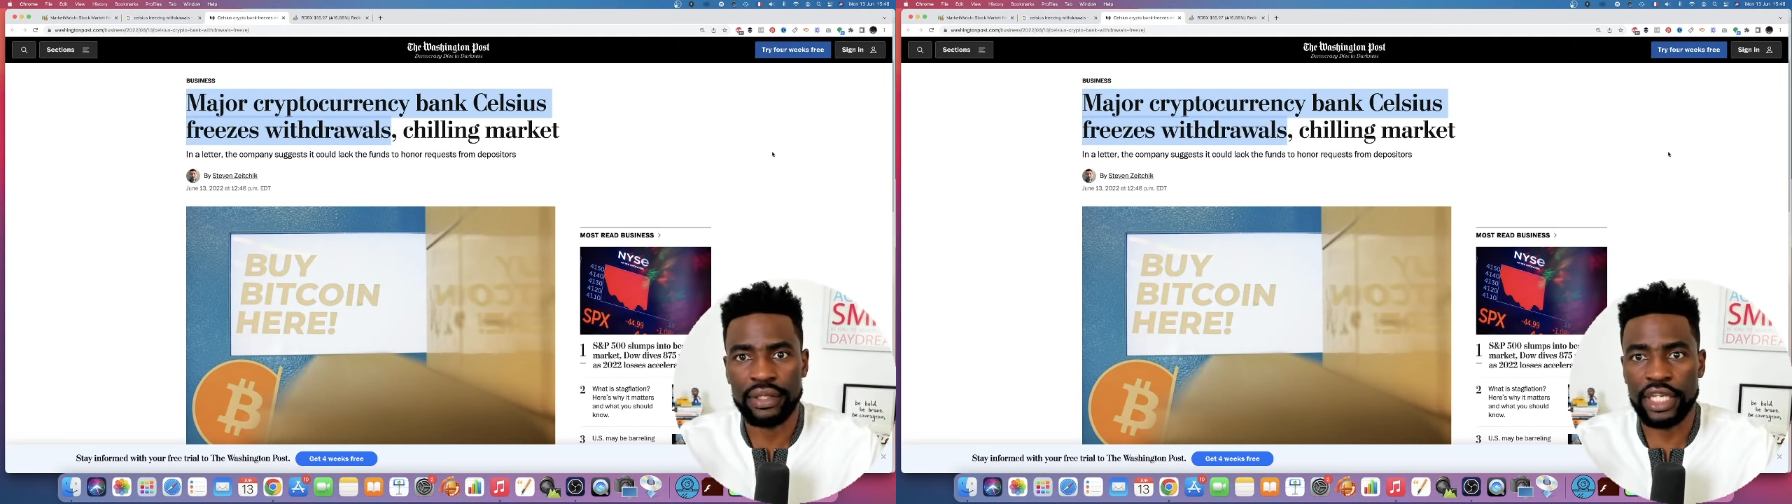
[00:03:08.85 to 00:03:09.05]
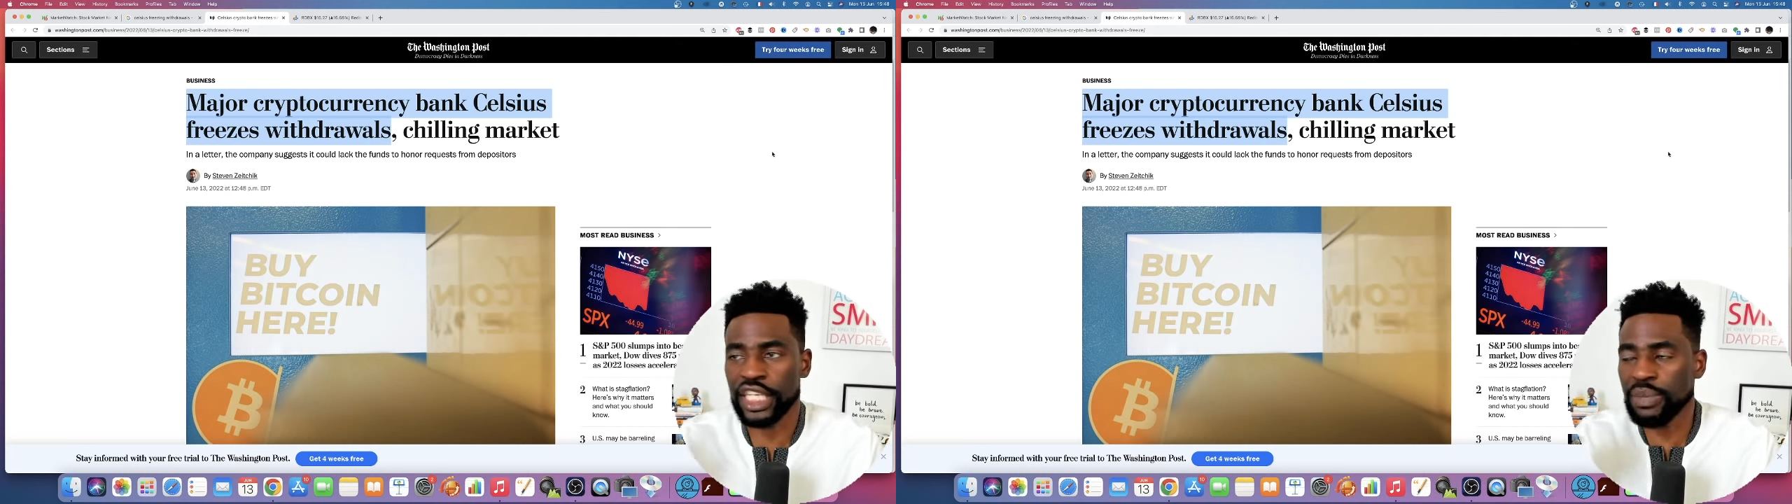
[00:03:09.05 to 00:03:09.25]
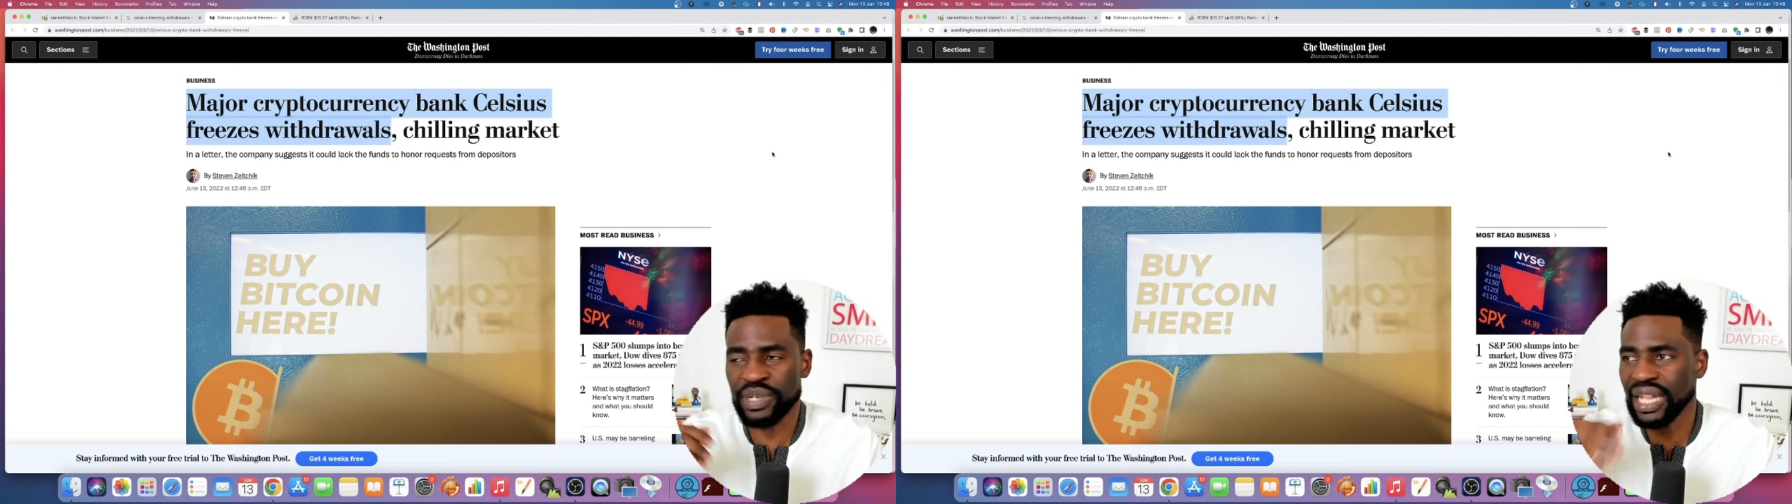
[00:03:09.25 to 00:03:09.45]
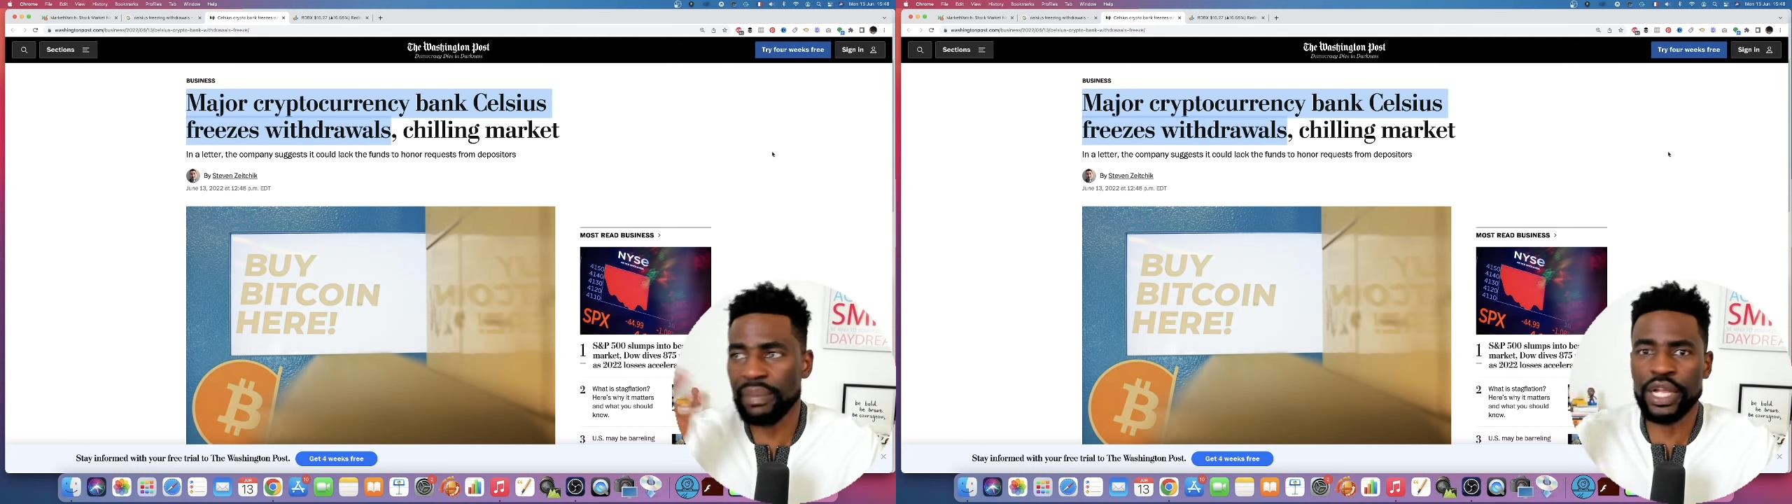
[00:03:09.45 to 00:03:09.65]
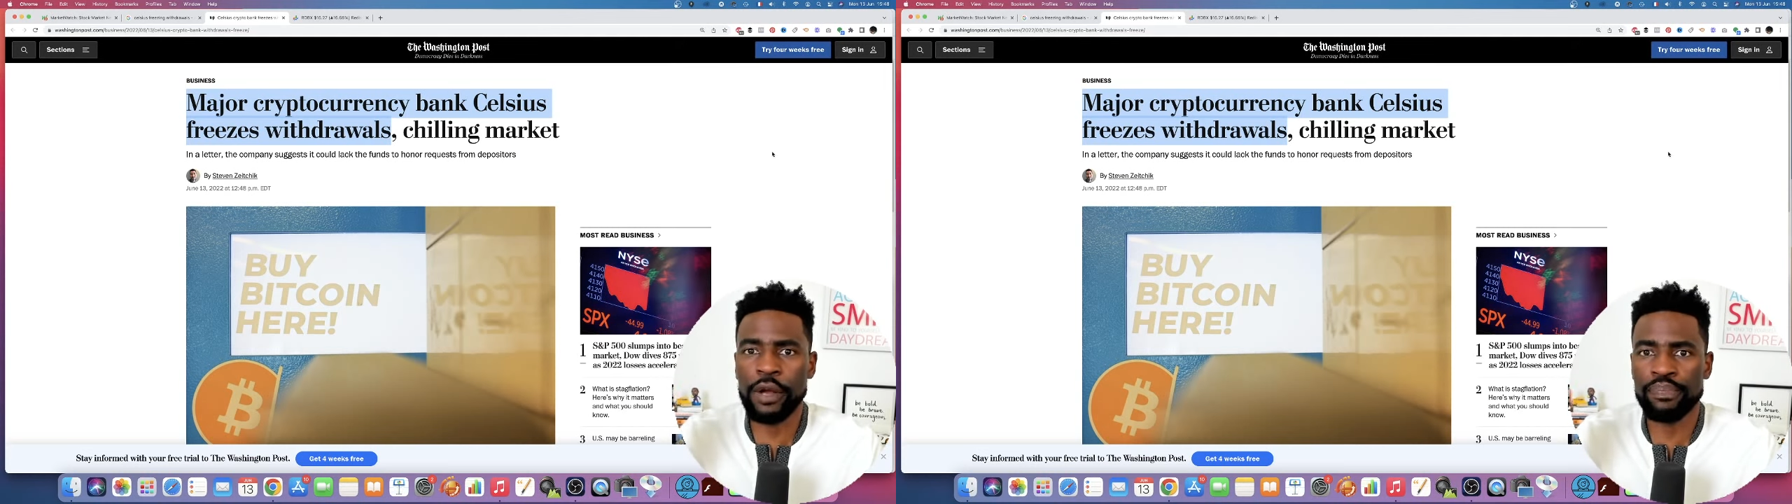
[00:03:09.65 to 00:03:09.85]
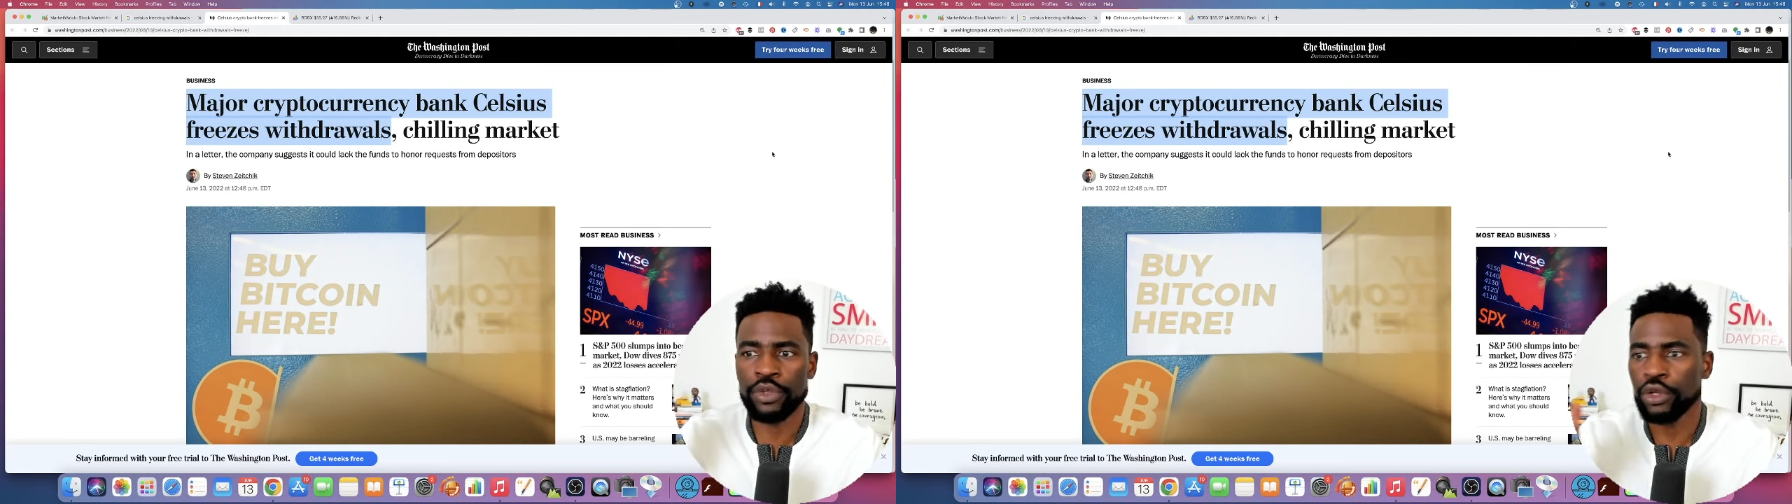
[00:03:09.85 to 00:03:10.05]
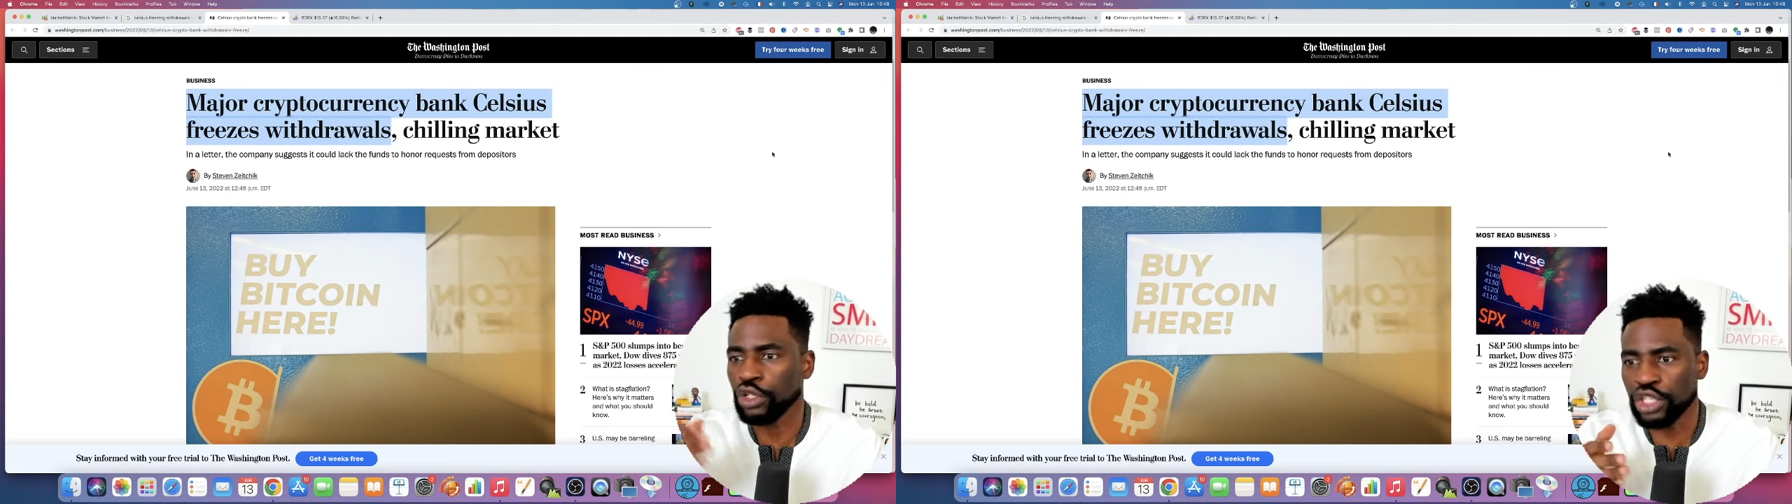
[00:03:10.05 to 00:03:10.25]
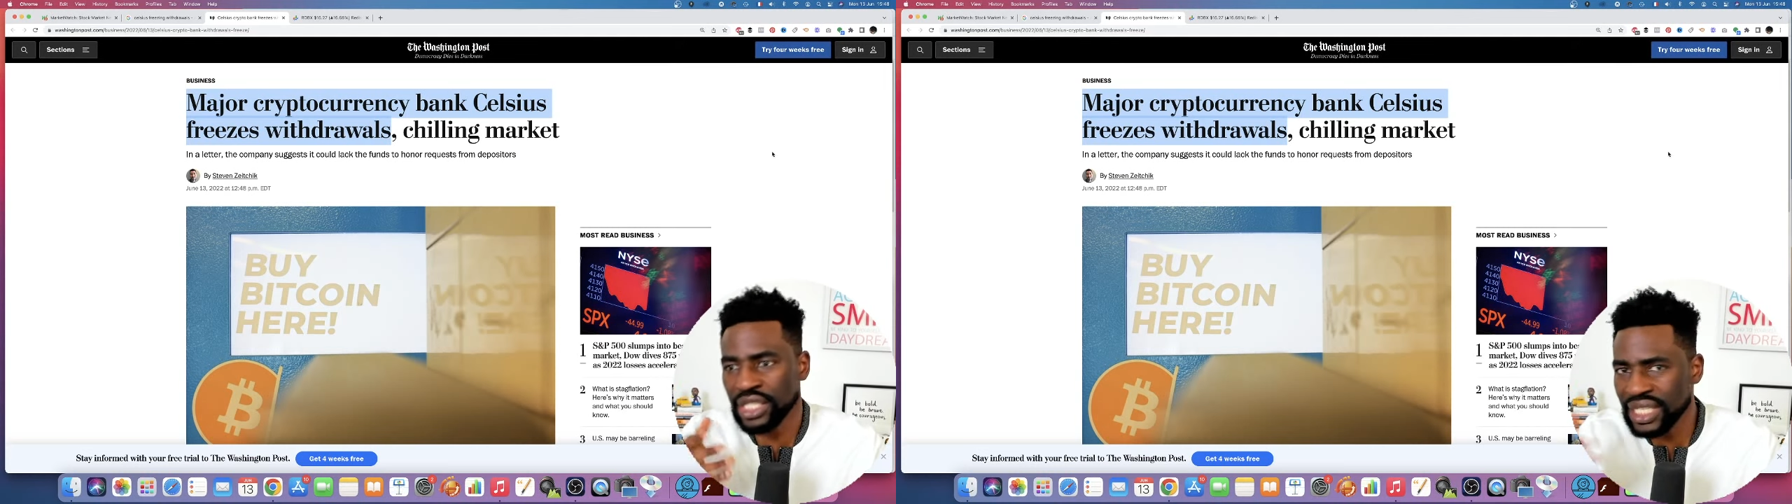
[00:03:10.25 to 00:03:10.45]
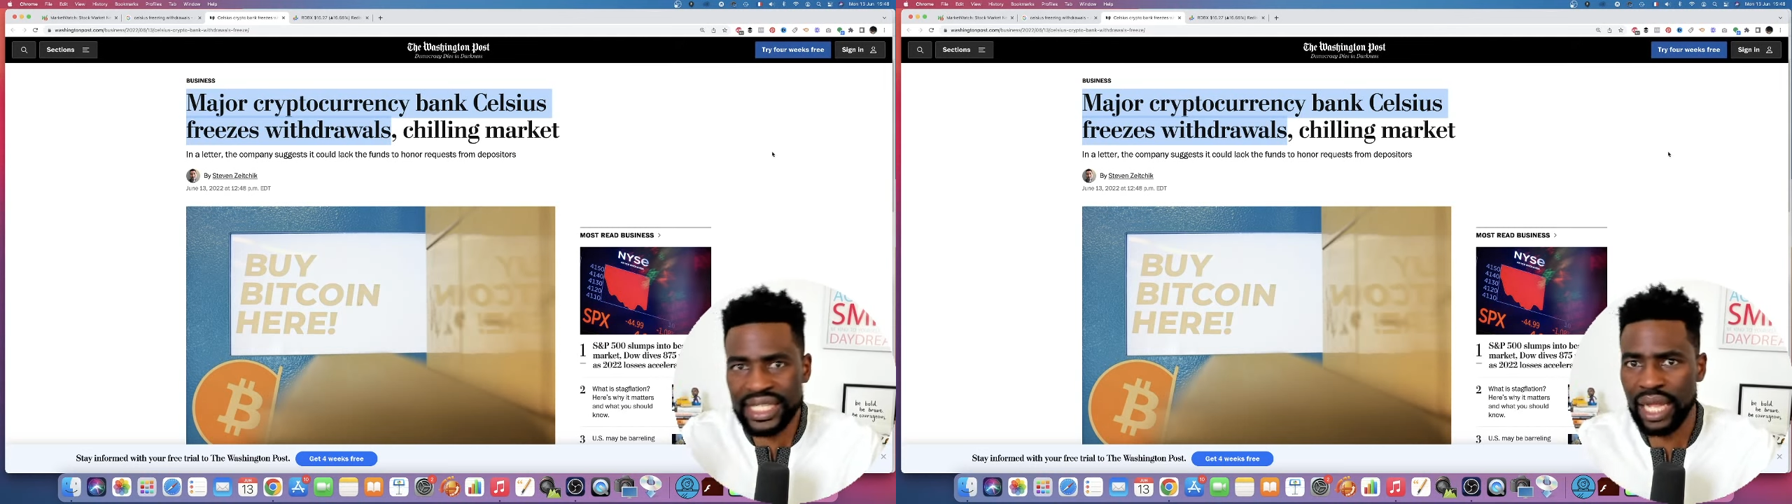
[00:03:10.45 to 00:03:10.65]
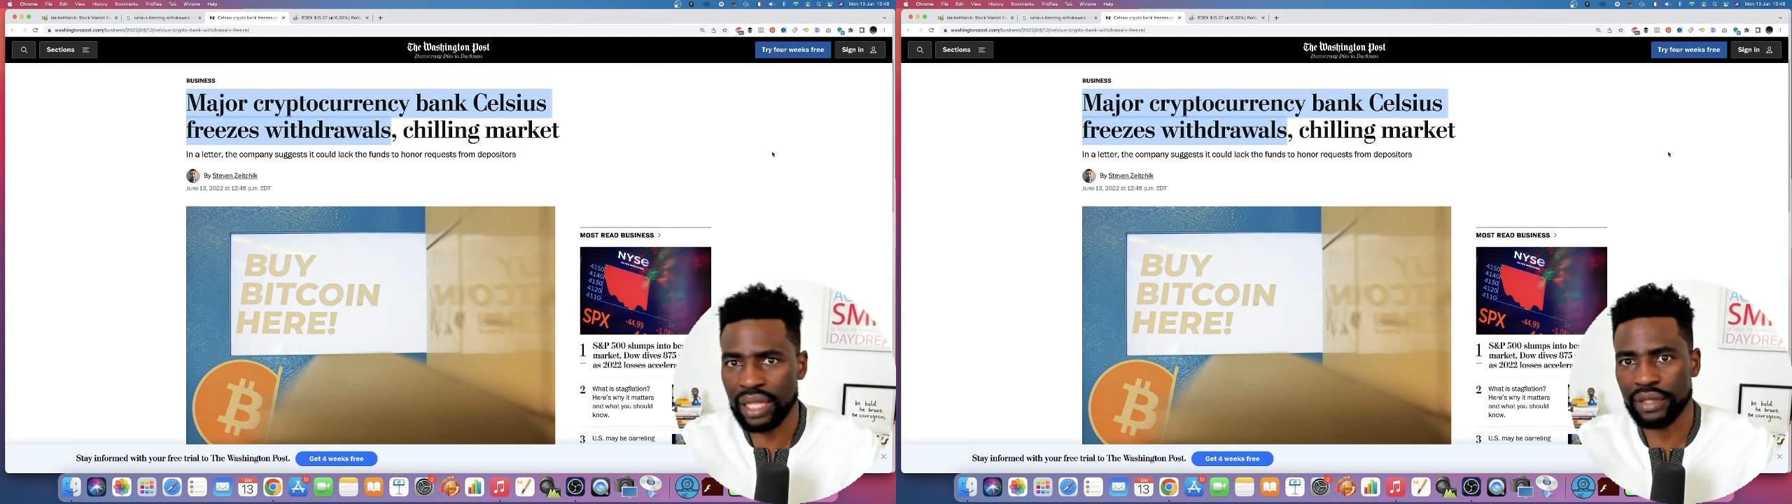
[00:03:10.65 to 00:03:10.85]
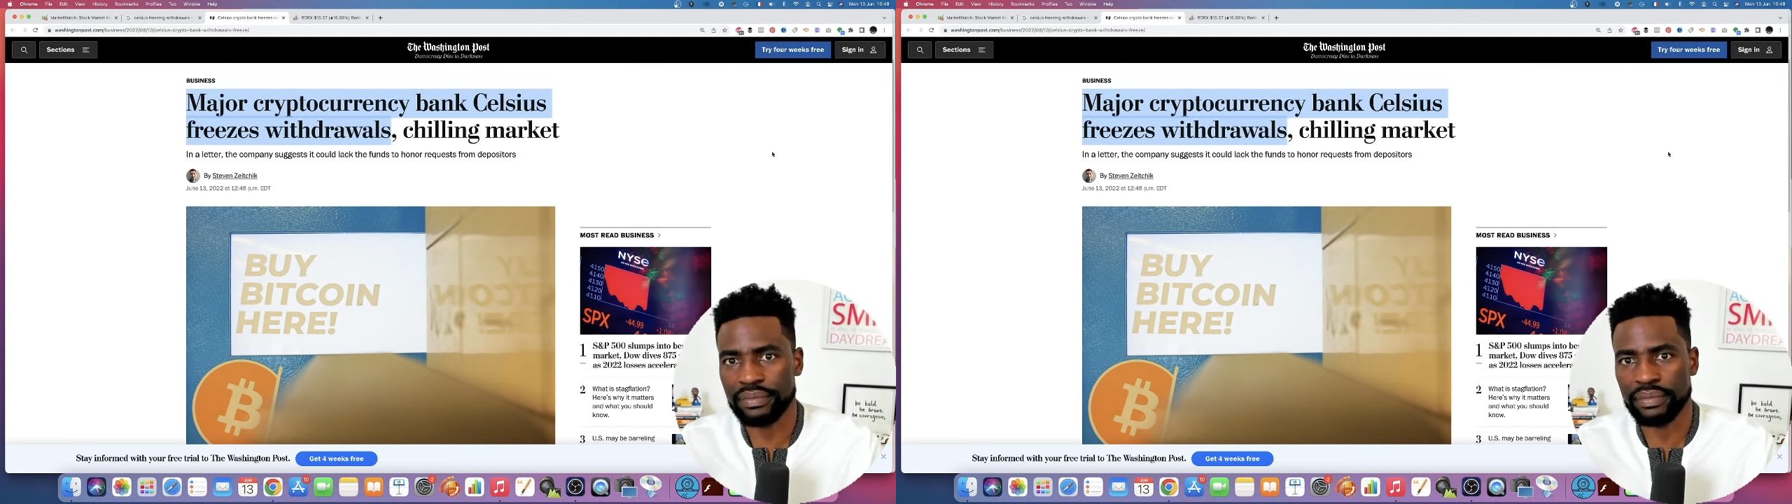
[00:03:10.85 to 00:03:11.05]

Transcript: It keeps climbing up, you just can sell.